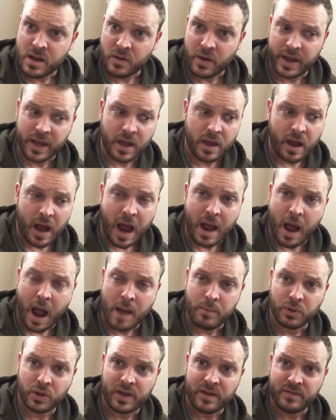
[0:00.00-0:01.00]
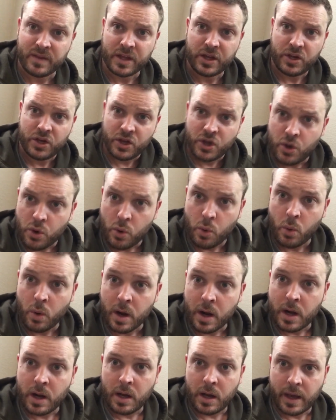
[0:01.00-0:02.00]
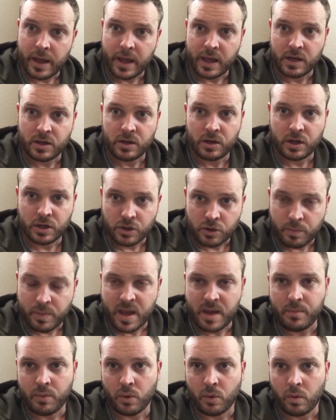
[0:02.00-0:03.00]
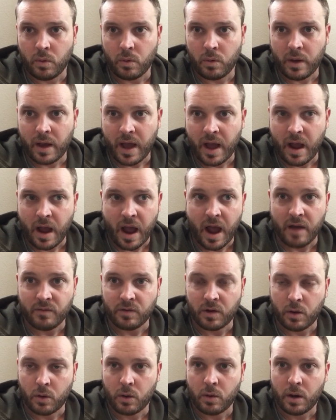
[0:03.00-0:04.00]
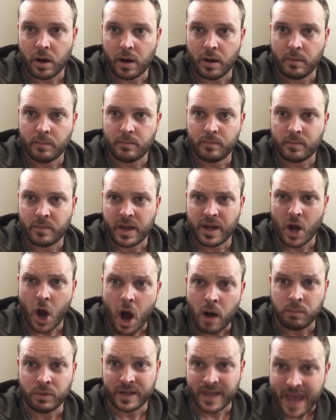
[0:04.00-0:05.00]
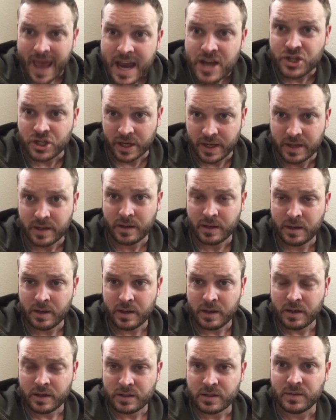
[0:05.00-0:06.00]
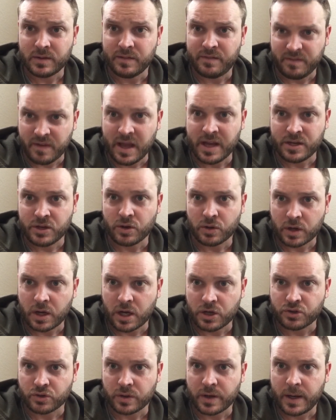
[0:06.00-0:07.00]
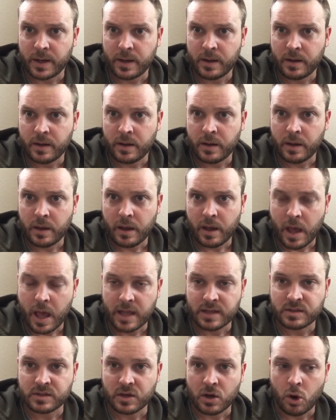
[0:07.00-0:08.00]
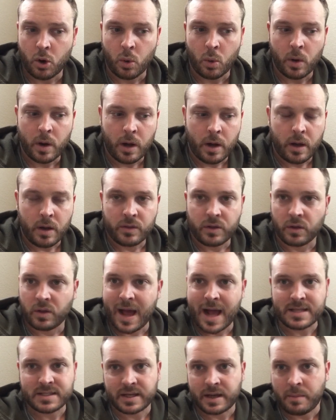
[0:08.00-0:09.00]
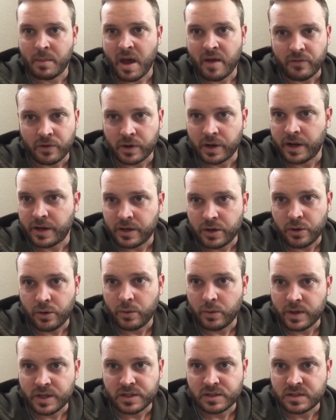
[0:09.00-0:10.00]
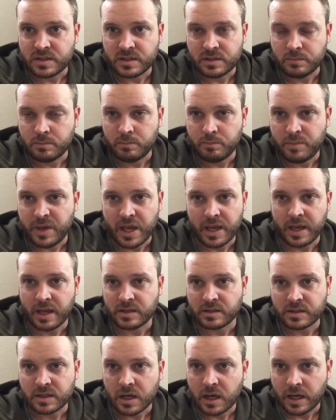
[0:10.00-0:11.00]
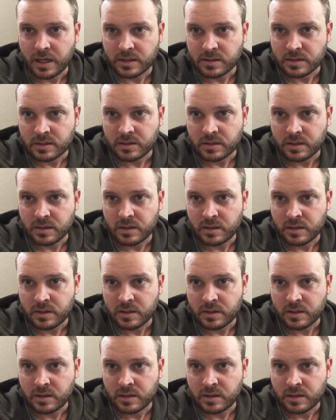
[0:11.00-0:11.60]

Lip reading: Like, I believe that you and your people have an obligation to defend your country. And so the last thing I'm ever going to do is be against guns.